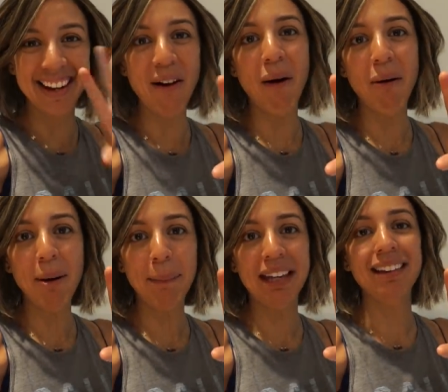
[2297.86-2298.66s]
they
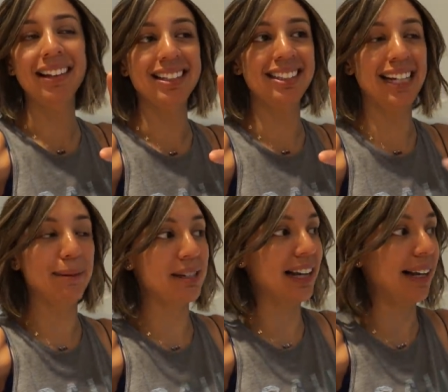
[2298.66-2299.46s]
all peel at the
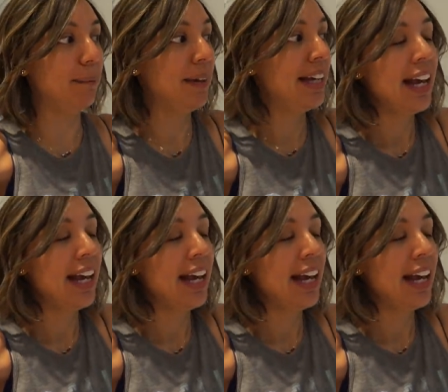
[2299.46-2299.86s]
same time.